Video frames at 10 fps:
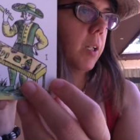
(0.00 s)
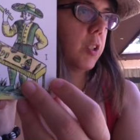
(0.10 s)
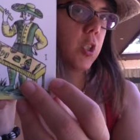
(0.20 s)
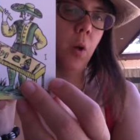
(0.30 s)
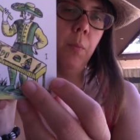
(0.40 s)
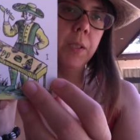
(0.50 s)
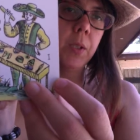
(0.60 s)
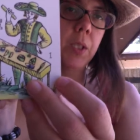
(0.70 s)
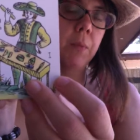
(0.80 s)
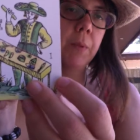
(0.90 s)

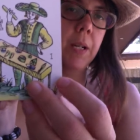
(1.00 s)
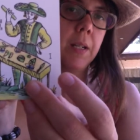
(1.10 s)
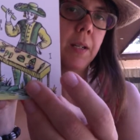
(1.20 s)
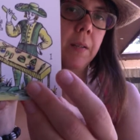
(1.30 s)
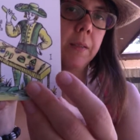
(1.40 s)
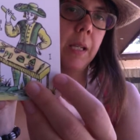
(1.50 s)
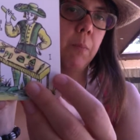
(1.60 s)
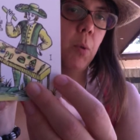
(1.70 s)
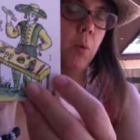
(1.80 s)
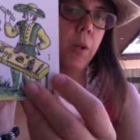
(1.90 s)
showmanship kind of
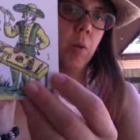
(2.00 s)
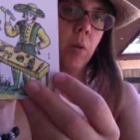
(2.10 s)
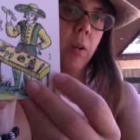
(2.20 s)
standpoint or